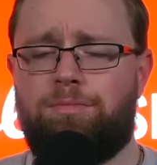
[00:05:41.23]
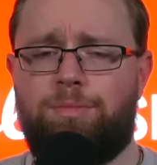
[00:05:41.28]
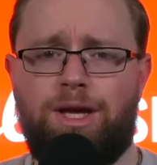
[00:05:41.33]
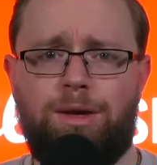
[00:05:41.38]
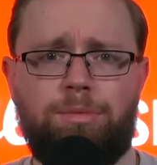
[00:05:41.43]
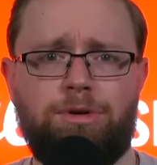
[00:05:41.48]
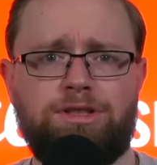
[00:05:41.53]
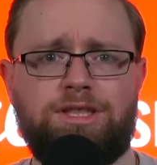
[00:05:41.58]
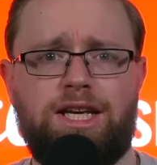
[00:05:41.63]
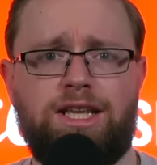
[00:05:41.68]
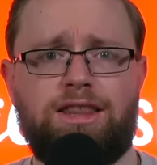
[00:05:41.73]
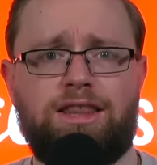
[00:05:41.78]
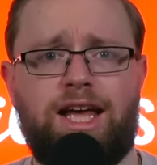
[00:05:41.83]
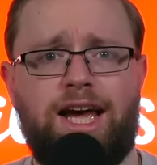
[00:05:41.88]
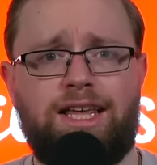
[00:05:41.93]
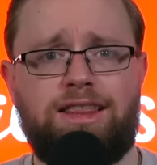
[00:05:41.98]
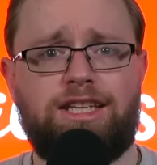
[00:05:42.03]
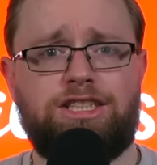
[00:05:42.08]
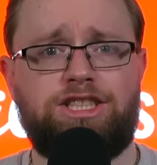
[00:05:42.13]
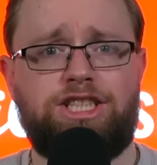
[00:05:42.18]
people didn't
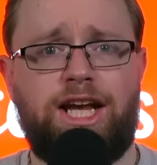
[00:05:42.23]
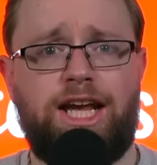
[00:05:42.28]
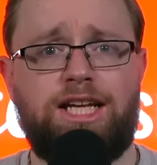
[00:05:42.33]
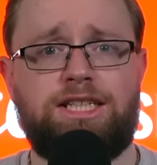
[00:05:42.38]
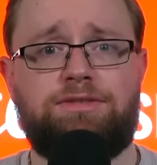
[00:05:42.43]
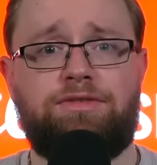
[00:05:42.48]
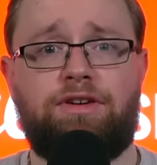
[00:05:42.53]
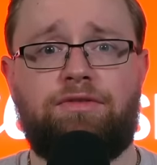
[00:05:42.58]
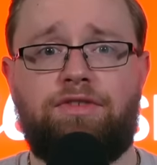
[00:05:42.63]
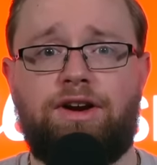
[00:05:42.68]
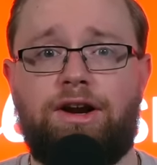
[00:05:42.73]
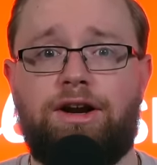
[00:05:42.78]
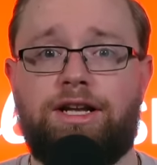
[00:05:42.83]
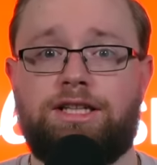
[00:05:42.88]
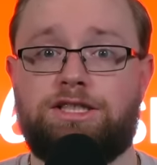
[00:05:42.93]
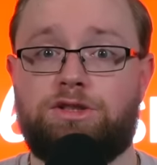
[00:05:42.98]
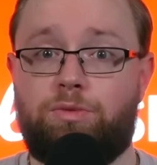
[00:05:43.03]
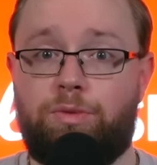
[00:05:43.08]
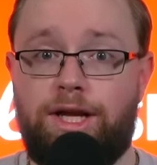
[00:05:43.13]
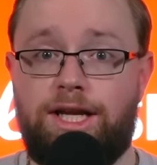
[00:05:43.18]
like the change for
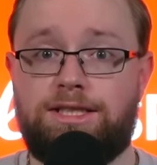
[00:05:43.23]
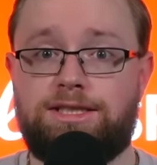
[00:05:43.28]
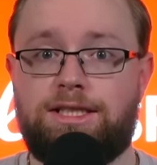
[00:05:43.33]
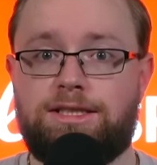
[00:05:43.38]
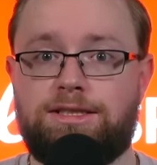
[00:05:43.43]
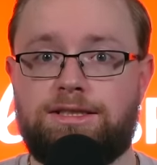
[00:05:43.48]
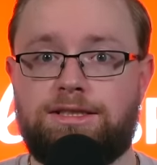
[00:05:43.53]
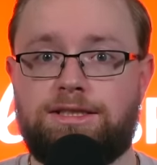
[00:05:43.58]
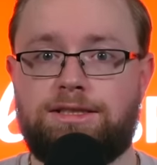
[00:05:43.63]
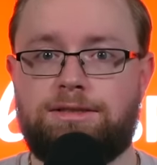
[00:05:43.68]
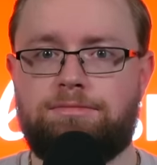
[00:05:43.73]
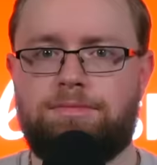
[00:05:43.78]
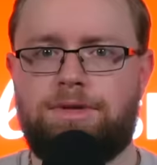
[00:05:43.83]
various reasons.